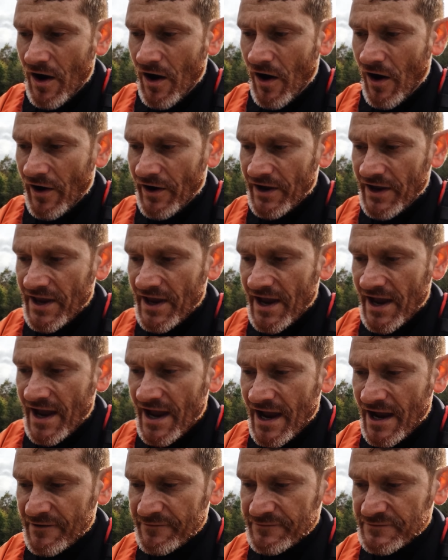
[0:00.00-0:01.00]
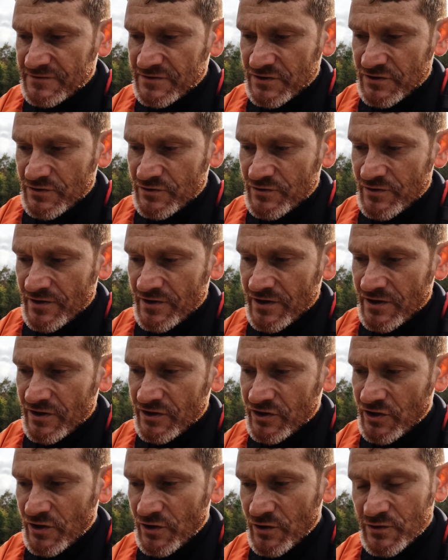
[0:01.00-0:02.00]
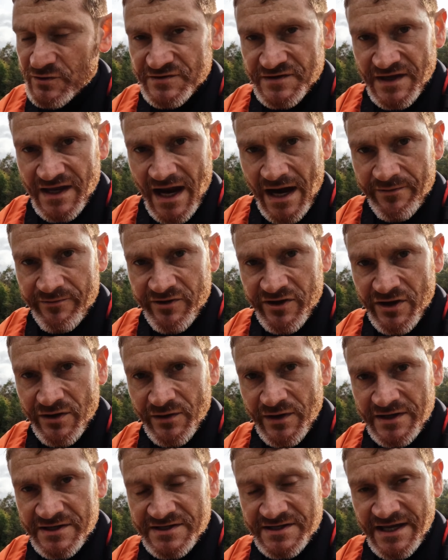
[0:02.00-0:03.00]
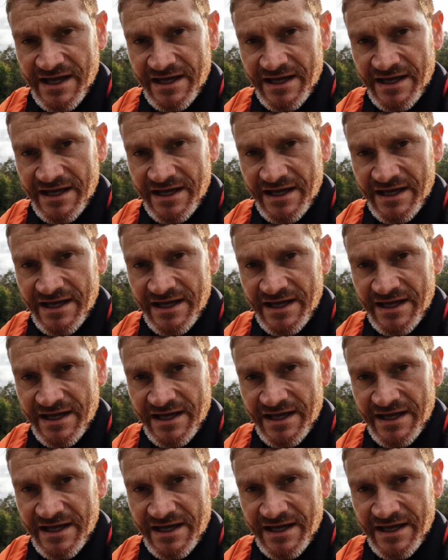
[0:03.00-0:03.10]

I have to use the camera unit's